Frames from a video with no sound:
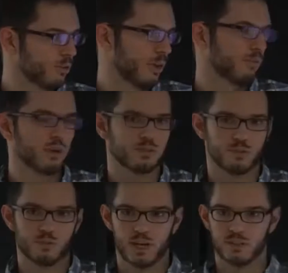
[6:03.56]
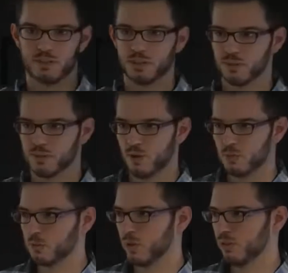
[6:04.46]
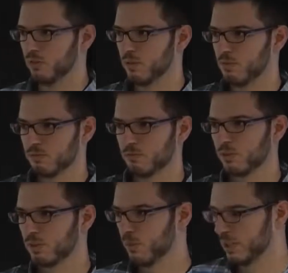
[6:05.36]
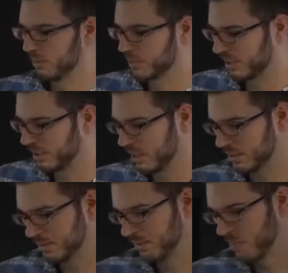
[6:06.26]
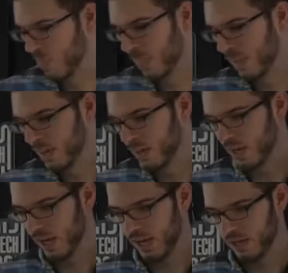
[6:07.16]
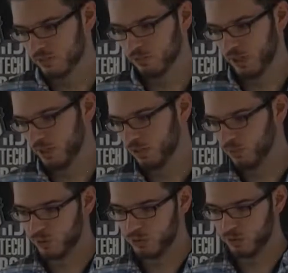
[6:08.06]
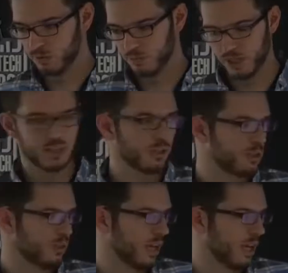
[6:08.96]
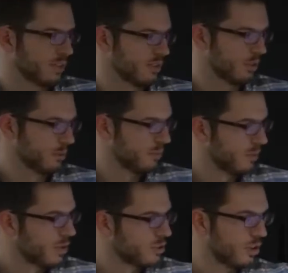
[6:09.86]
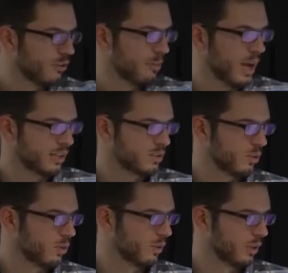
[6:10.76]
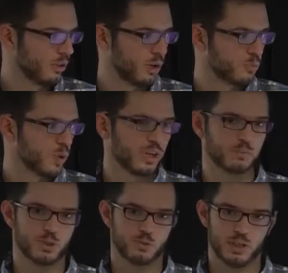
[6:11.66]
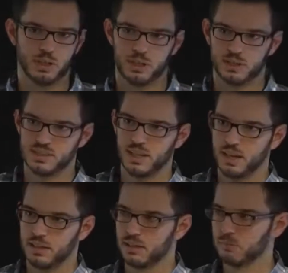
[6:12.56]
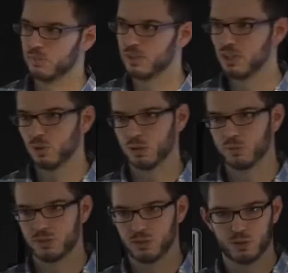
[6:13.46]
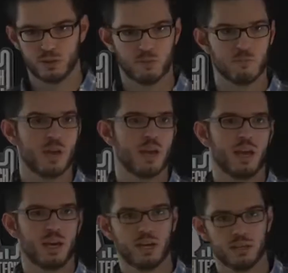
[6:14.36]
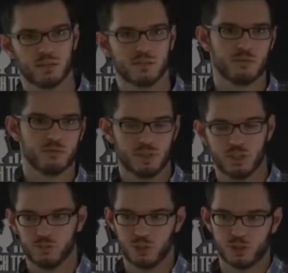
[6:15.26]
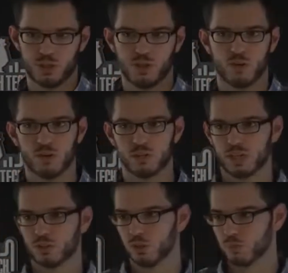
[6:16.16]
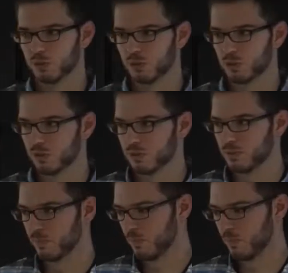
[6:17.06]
we have also tried the transformer model with quite some success. And we compute the attention as the softmax over the dot product between the hidden state at a decoder position and individually all the encoder positions.